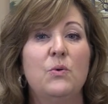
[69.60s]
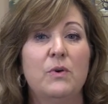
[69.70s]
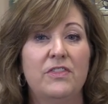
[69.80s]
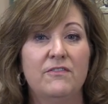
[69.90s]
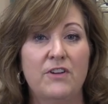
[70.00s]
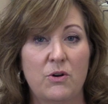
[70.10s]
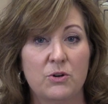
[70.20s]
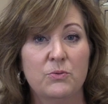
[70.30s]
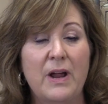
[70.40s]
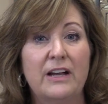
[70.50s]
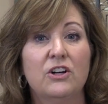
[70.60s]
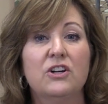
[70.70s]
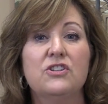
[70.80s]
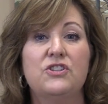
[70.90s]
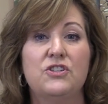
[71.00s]
with the voter
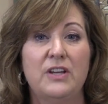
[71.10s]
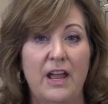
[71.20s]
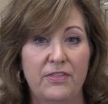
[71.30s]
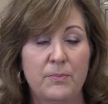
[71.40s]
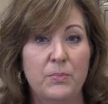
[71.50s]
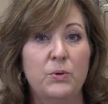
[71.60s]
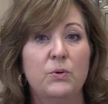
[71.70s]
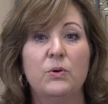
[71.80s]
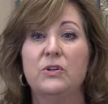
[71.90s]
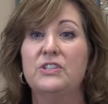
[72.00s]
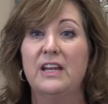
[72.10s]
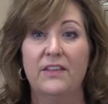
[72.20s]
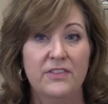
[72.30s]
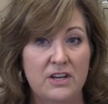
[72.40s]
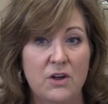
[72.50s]
records to get the pool, to
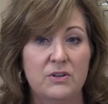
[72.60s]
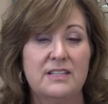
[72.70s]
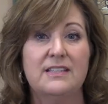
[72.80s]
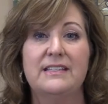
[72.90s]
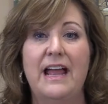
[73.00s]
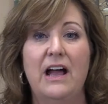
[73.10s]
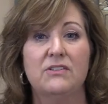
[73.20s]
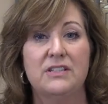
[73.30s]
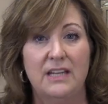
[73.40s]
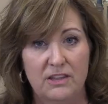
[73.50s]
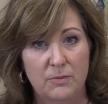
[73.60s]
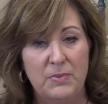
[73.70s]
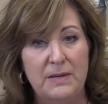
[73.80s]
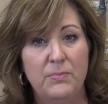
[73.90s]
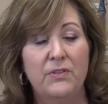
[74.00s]
get the notices out, to get the
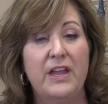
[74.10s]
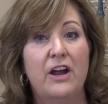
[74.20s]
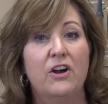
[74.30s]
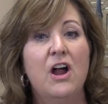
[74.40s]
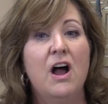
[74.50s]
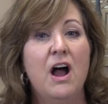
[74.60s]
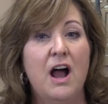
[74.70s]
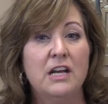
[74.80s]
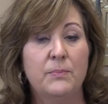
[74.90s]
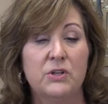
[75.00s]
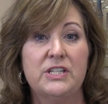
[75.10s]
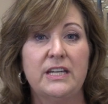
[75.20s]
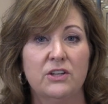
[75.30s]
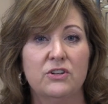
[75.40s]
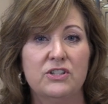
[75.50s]
people there on a
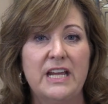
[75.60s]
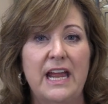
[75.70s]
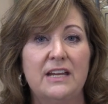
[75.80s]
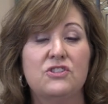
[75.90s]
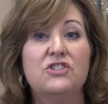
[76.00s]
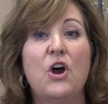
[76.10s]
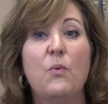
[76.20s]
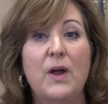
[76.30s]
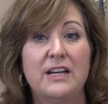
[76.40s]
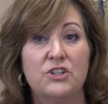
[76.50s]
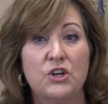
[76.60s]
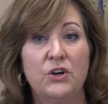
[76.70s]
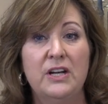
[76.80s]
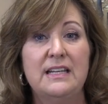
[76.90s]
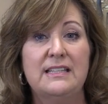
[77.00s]
particular day. So when
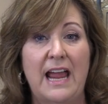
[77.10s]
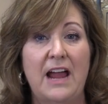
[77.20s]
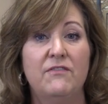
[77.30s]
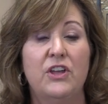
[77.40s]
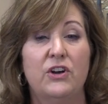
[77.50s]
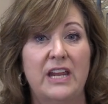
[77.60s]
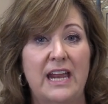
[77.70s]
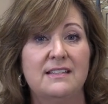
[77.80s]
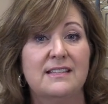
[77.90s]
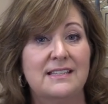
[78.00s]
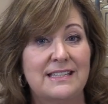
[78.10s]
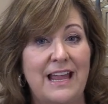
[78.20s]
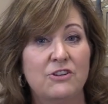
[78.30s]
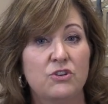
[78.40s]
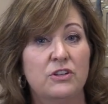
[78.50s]
attorneys have their cases
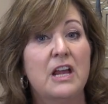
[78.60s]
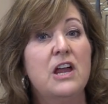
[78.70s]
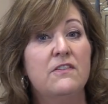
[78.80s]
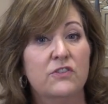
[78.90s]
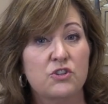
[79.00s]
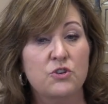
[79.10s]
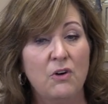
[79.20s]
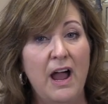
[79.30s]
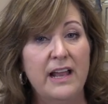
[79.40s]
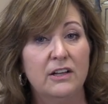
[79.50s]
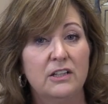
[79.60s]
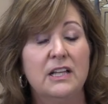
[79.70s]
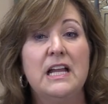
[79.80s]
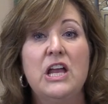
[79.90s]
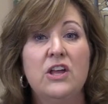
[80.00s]
scheduled for
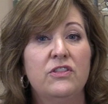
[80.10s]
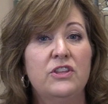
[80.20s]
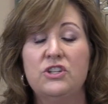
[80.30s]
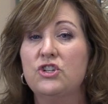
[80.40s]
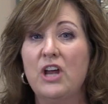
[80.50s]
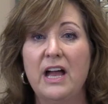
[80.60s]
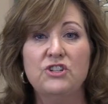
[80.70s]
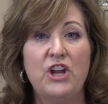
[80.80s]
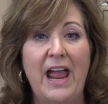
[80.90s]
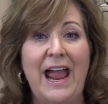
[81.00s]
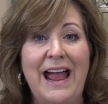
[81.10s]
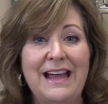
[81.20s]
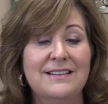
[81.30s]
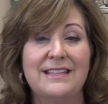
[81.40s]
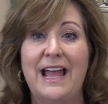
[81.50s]
trial, the judge
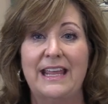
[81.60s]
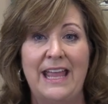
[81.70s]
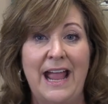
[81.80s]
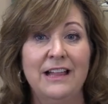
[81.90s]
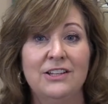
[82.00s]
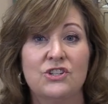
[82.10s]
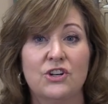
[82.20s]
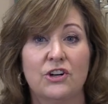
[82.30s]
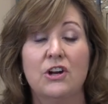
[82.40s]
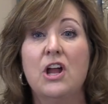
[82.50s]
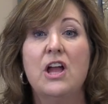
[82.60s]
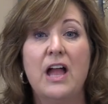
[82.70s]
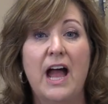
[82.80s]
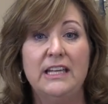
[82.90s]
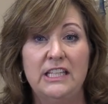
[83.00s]
has that calendar
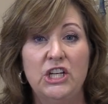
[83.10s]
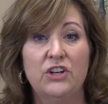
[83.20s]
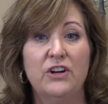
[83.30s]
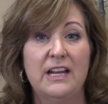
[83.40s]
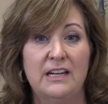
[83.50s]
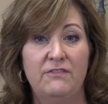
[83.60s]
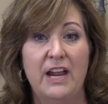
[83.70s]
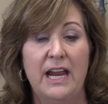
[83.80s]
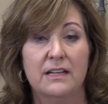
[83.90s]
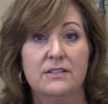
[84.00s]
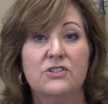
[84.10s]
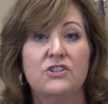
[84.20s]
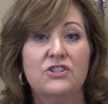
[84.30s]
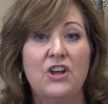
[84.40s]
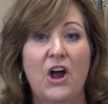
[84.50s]
a year in advance.
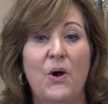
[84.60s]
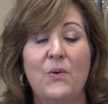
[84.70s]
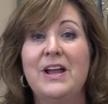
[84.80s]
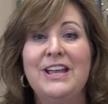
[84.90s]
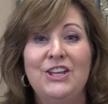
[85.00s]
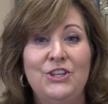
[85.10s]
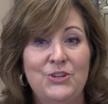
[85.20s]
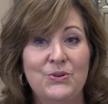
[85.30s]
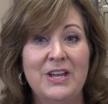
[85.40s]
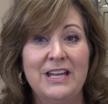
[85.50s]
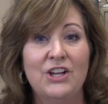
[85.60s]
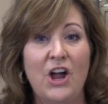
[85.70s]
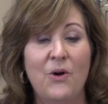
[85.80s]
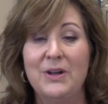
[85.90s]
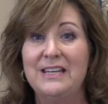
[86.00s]
So you can
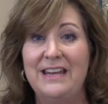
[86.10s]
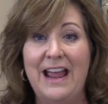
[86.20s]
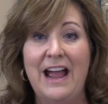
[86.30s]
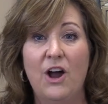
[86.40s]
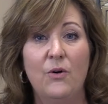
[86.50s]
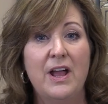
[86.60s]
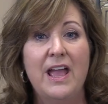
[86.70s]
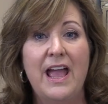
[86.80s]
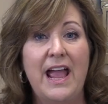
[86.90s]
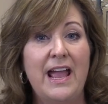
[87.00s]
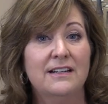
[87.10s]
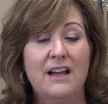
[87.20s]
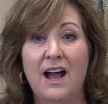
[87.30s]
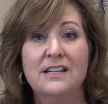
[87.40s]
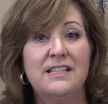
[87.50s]
go in now and
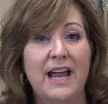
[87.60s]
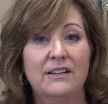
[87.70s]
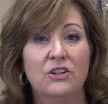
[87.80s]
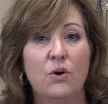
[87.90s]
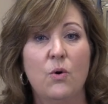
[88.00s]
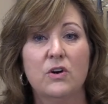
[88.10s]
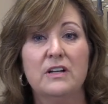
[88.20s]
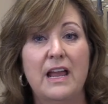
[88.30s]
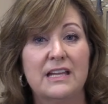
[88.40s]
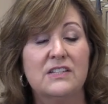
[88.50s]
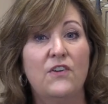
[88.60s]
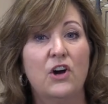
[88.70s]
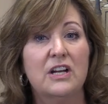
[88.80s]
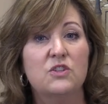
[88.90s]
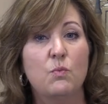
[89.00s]
contact the court as
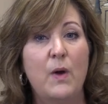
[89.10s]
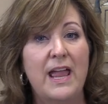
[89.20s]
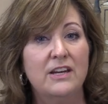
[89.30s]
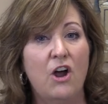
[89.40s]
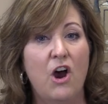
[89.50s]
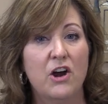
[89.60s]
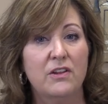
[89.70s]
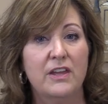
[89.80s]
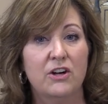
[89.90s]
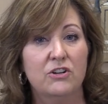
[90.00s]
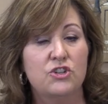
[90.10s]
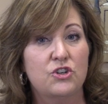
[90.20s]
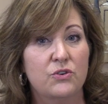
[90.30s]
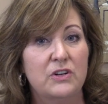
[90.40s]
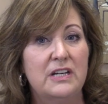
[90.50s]
far as when are their
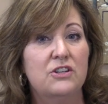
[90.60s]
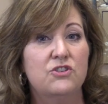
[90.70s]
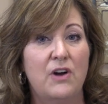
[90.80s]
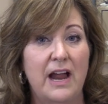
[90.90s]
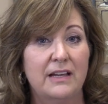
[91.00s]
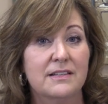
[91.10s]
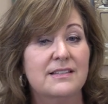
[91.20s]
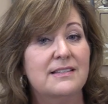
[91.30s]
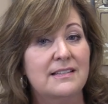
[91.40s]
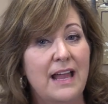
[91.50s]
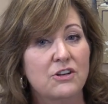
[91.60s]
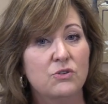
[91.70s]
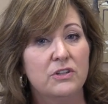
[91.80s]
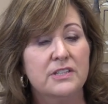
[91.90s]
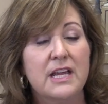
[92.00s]
jury trials
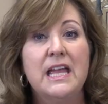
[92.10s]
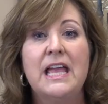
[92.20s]
scheduled.